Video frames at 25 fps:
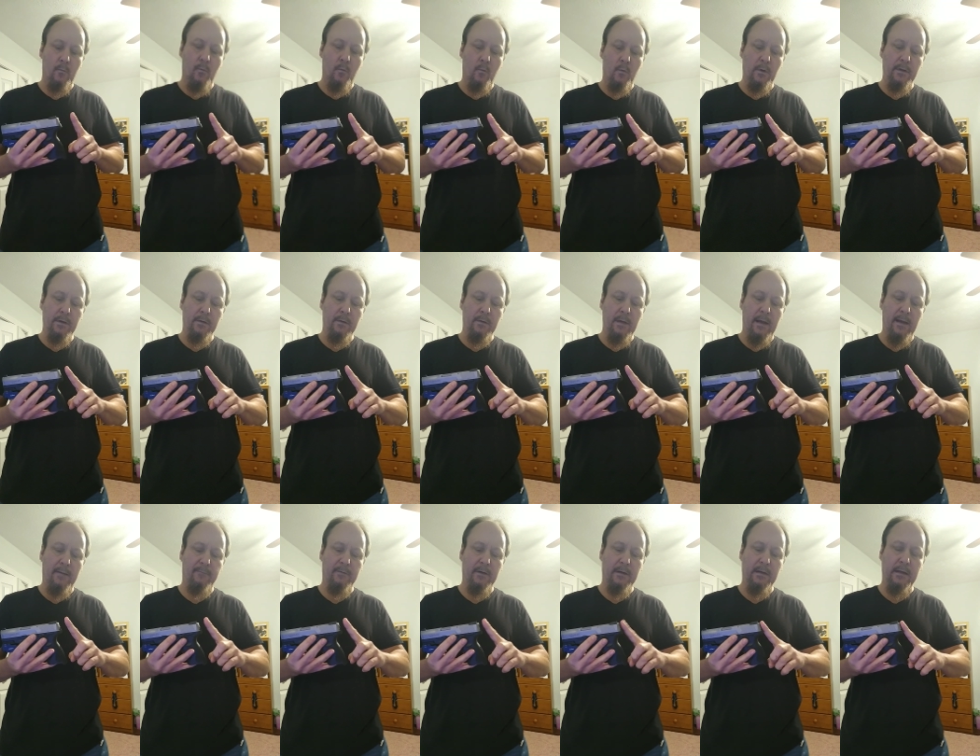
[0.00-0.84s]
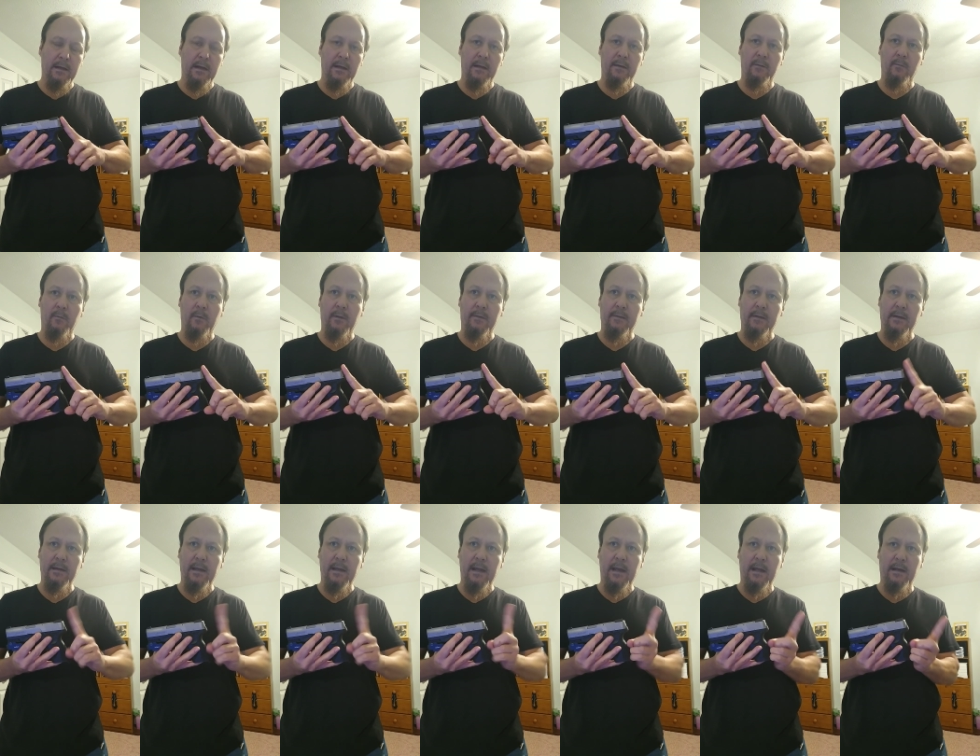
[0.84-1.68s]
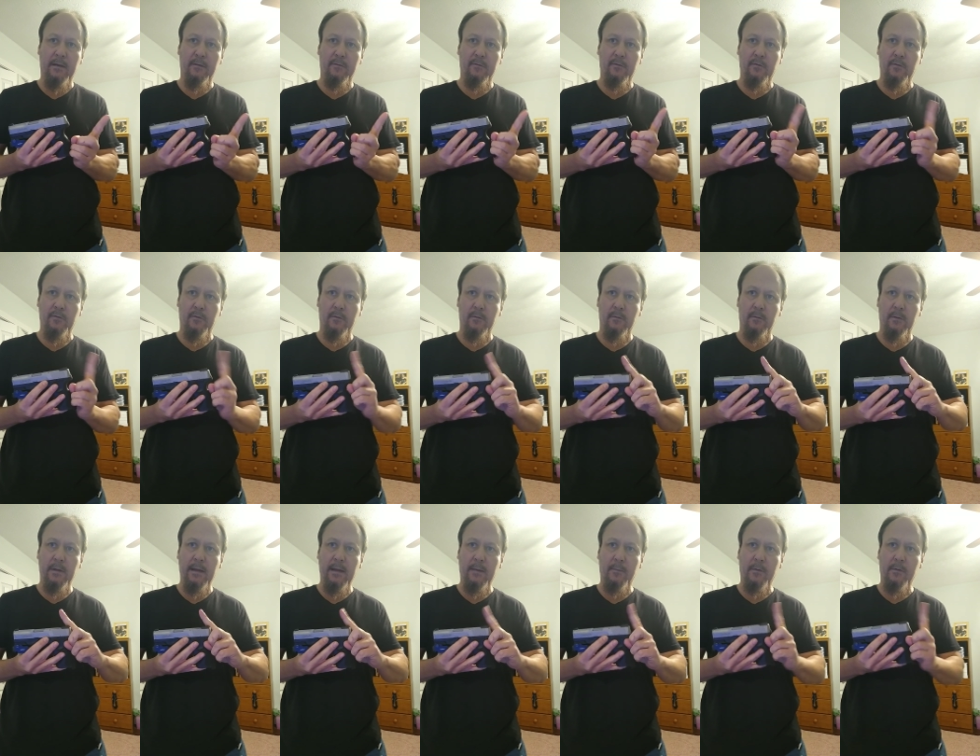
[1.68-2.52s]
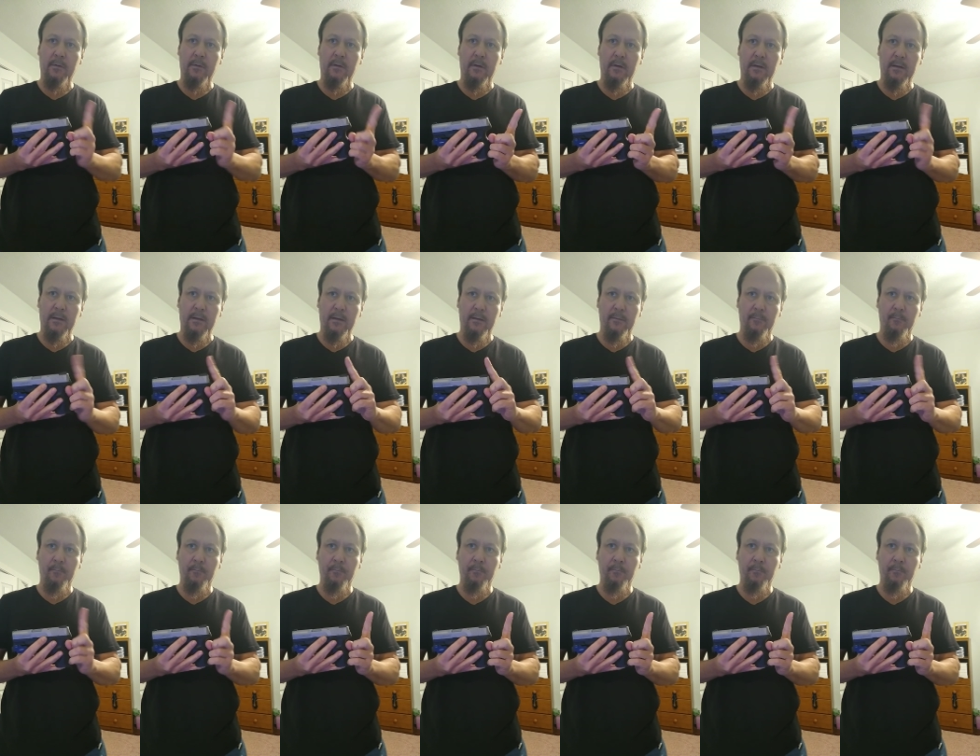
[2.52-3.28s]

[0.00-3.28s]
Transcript: When you have a gun with an external hammer on it,